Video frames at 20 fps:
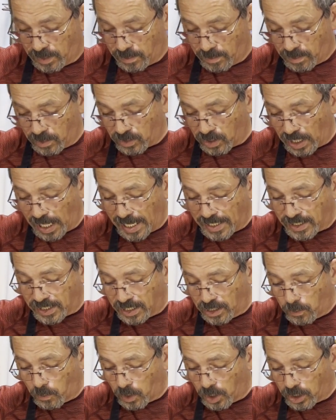Because the last thing
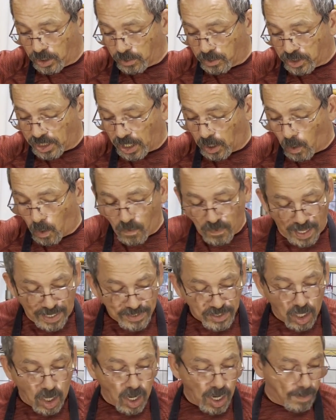you want to do is take all that
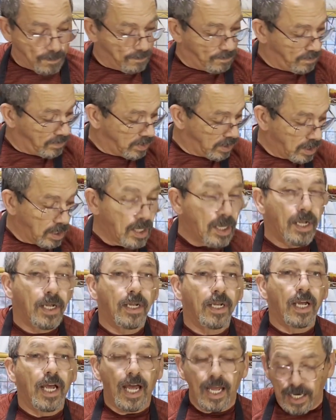time
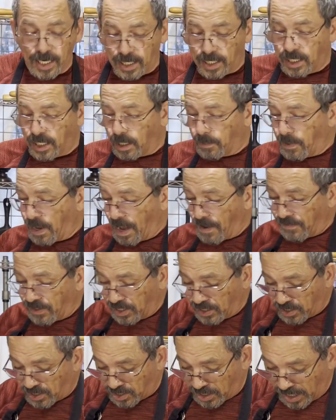and then end up having it
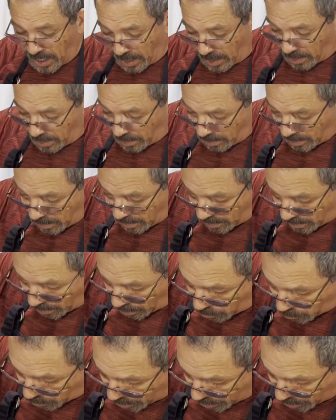stick, and you